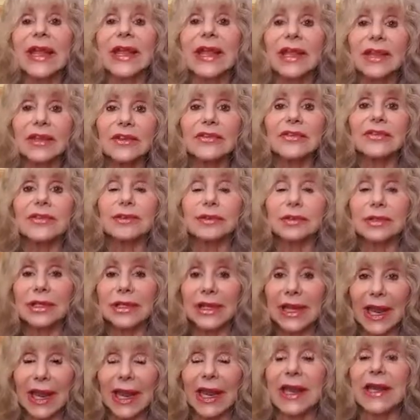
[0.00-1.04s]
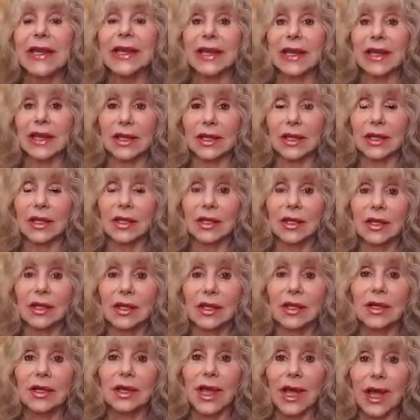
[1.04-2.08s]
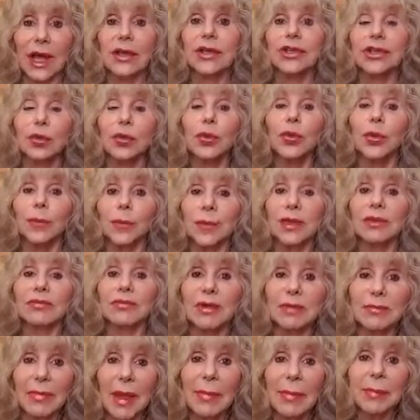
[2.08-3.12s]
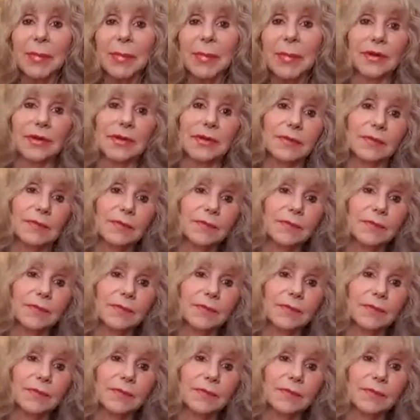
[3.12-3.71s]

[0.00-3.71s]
is creating how you will be remembered.